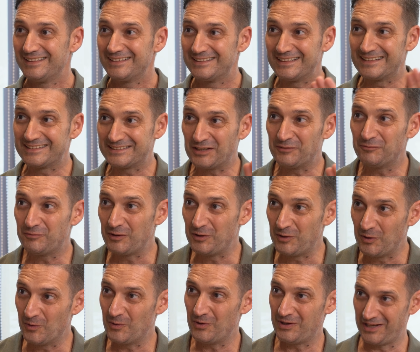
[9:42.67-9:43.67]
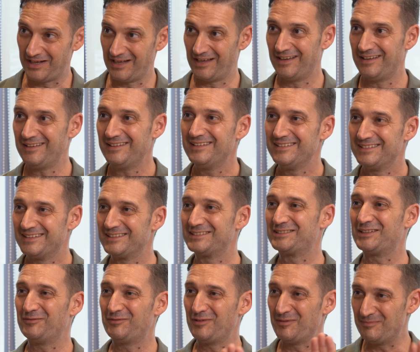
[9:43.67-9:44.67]
there's something new here, there's
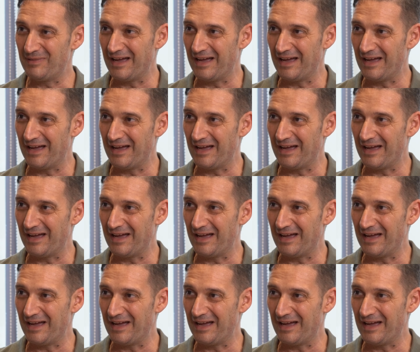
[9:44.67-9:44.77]
something